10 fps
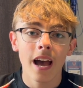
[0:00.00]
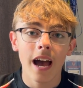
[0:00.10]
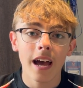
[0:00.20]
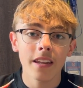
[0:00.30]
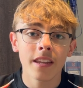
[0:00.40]

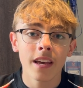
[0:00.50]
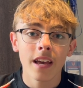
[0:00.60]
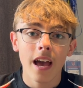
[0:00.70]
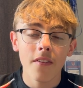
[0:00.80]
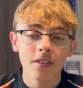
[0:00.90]
and
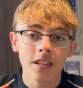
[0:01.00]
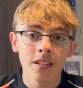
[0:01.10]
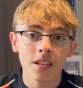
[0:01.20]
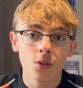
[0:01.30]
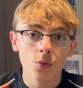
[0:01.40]
ever
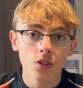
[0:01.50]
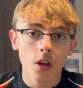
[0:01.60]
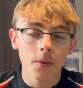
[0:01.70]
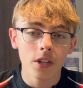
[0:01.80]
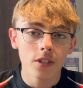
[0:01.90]
since it's also
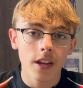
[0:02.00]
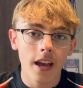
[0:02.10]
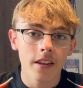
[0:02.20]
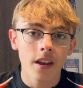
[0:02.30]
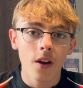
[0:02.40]
been
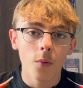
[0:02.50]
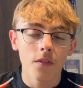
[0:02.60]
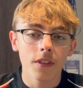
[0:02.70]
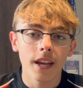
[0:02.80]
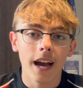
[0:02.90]
shared
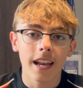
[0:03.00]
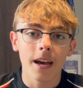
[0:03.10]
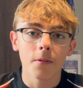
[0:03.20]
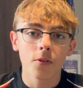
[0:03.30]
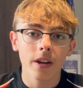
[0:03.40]
with the
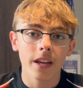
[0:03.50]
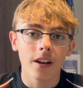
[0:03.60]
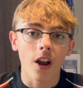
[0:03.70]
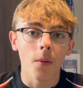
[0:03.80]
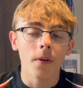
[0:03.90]
Hallam Cricket
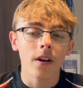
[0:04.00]
Club.